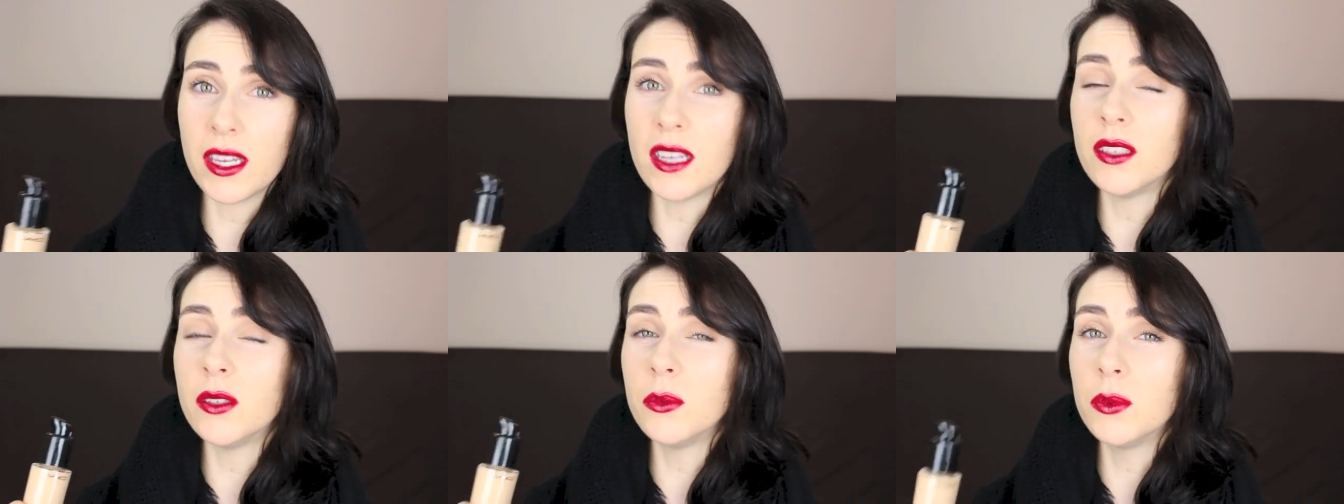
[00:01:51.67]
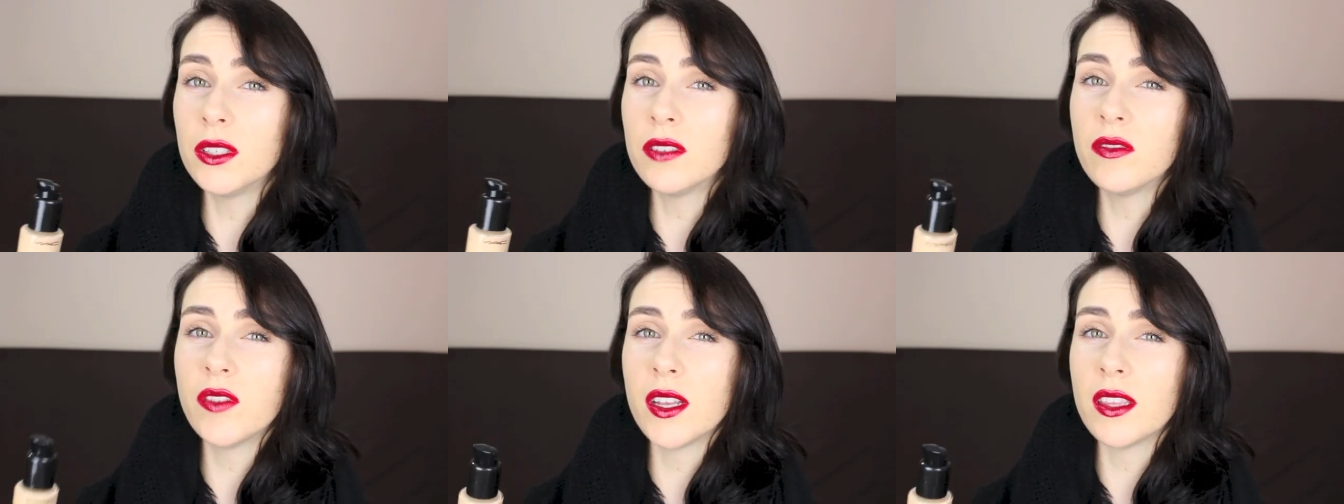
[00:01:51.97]
and you
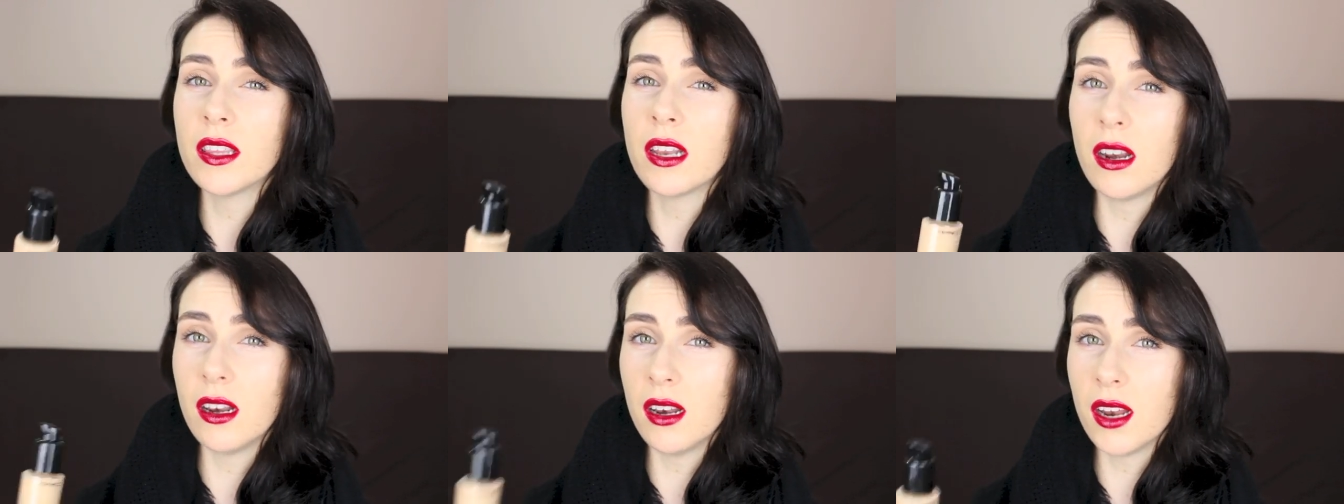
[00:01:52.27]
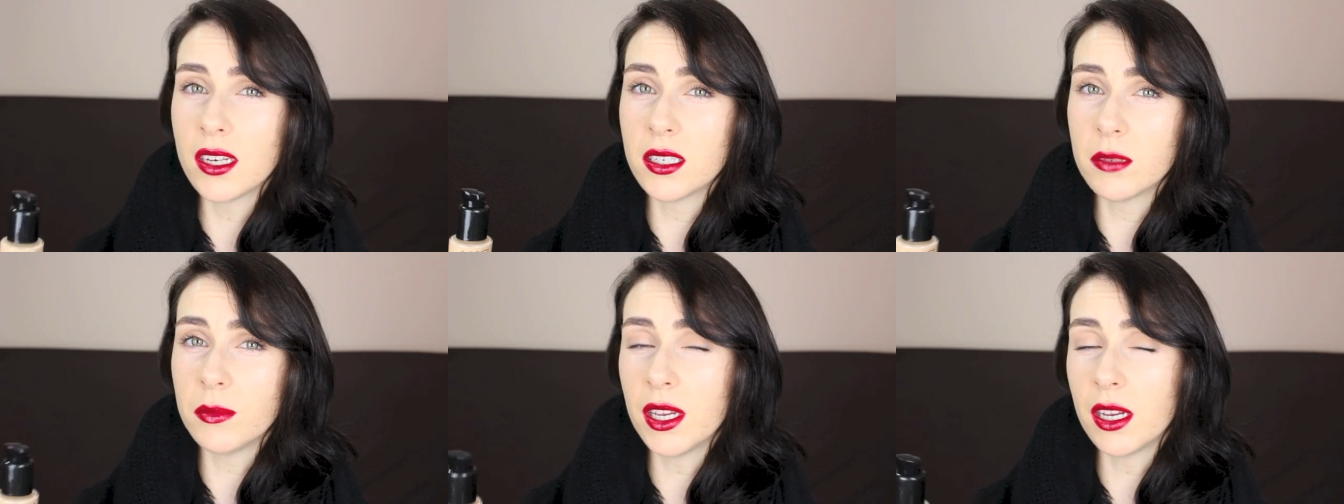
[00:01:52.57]
will find that a
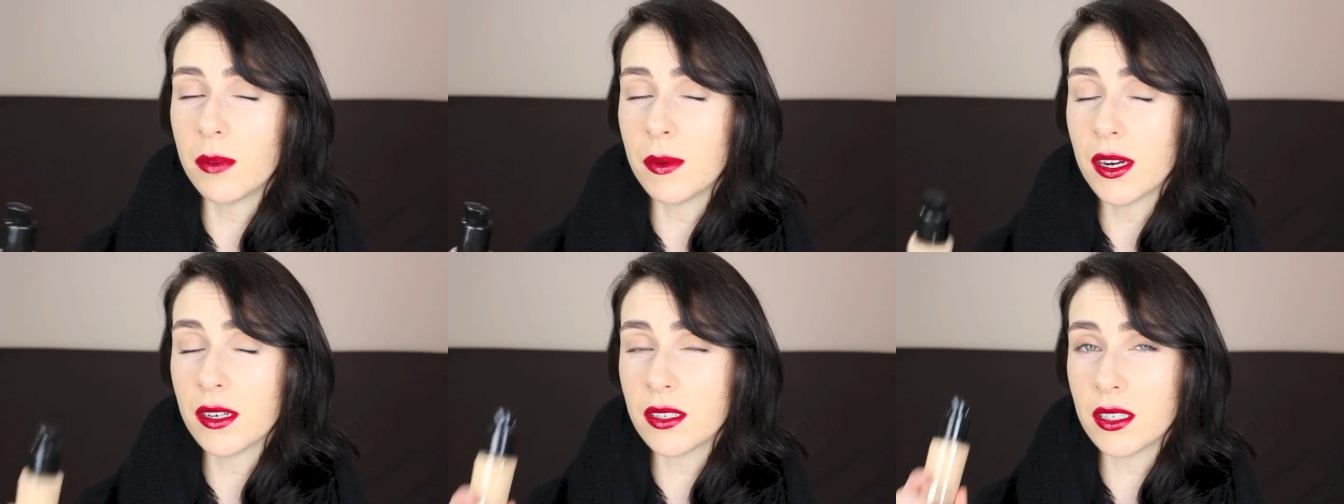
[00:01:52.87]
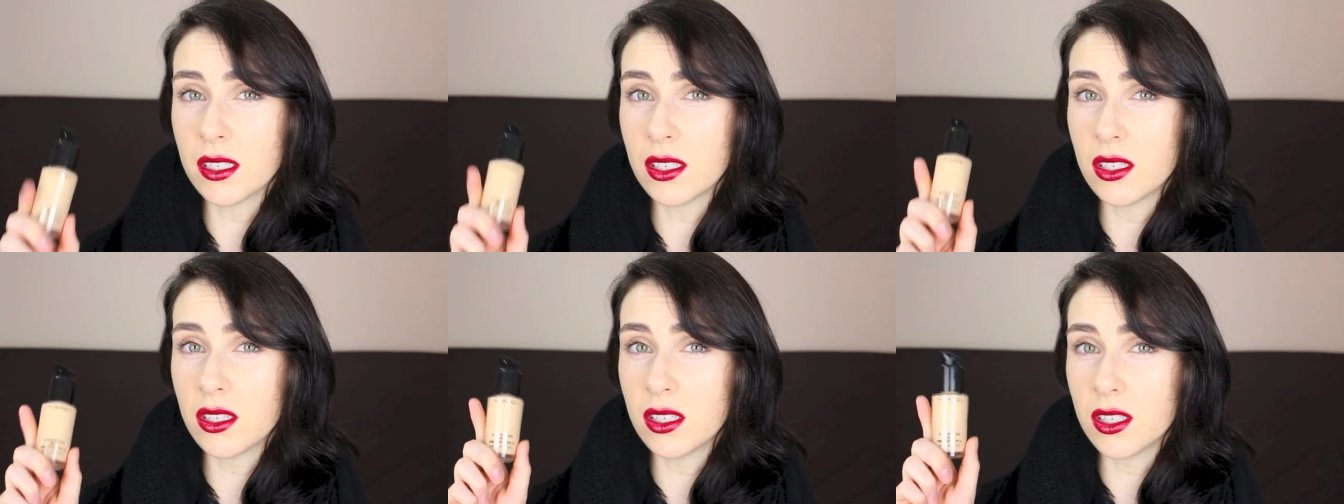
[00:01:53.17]
lot of makeup
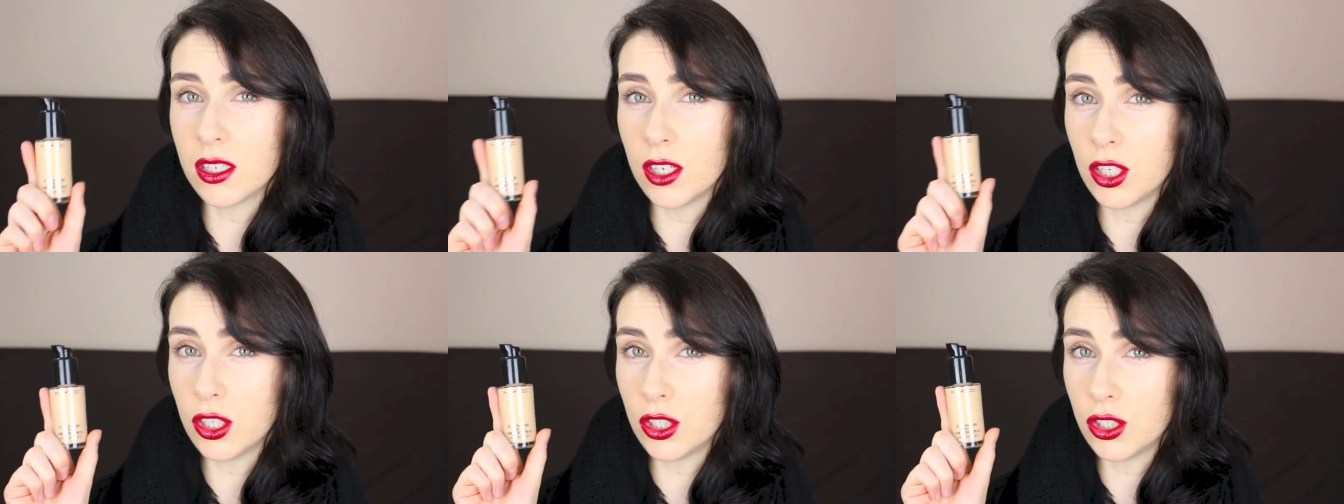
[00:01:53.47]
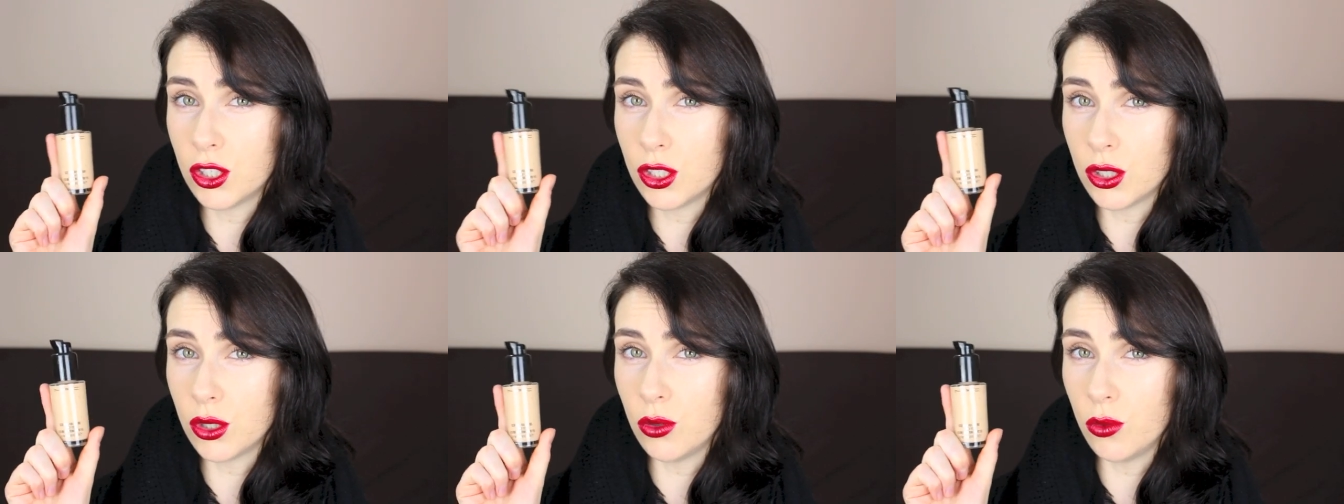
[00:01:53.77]
artists
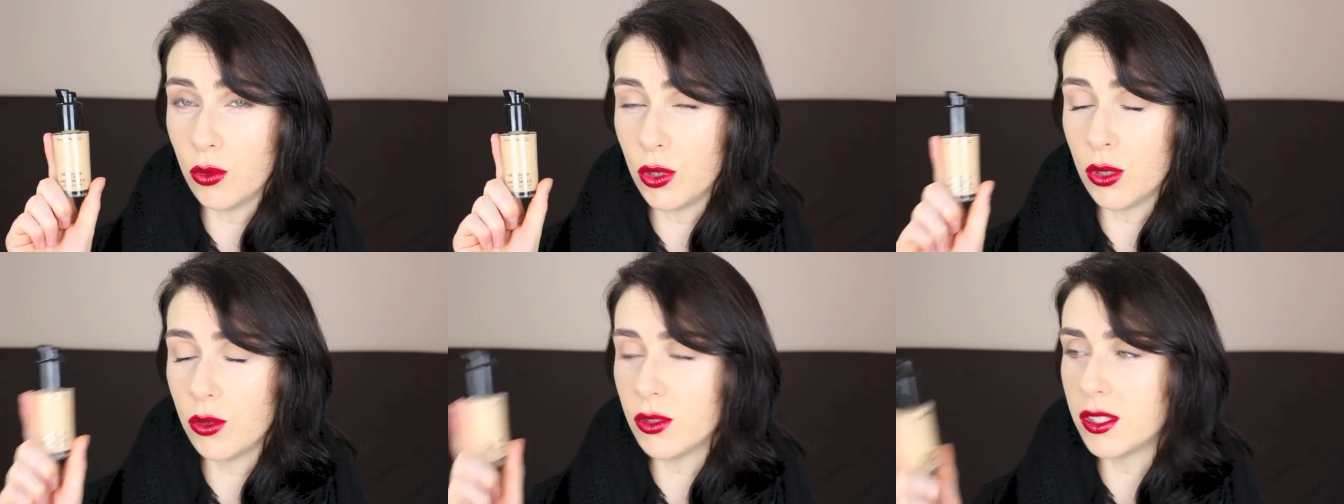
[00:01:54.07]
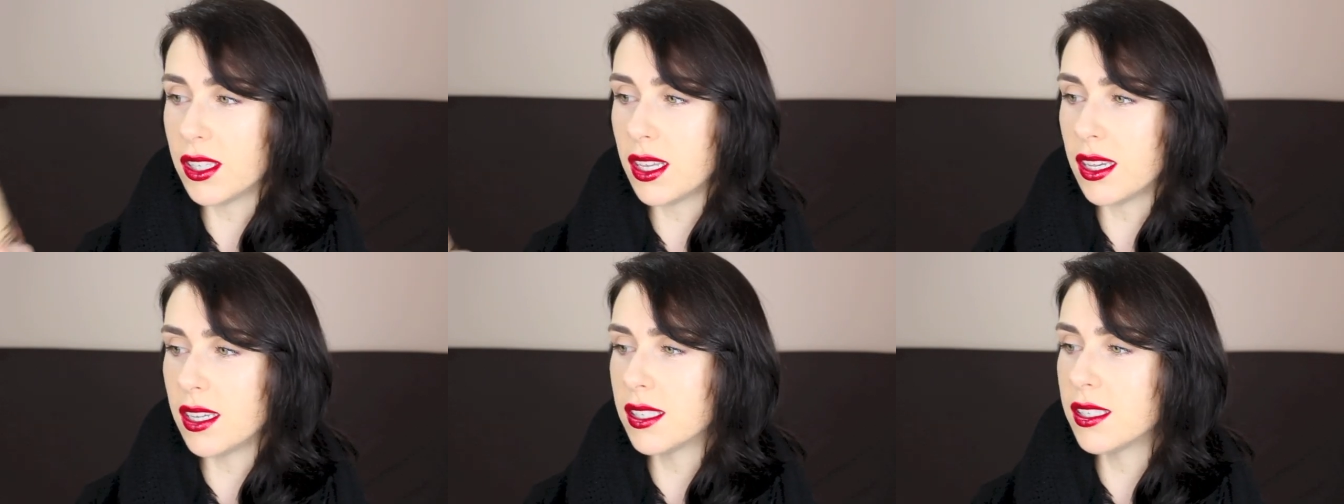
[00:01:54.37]
do
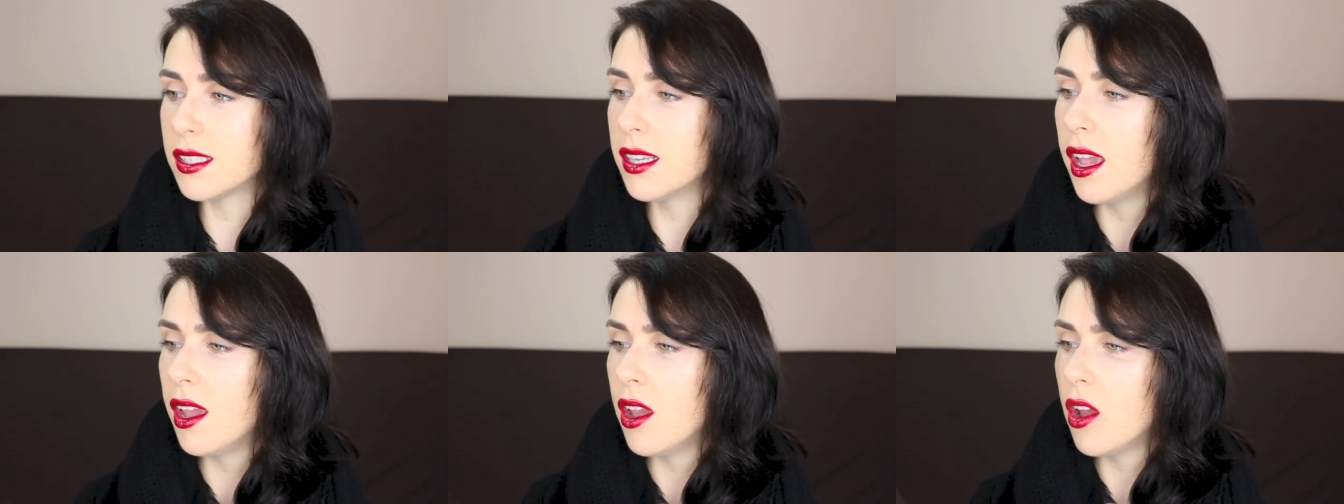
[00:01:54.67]
use this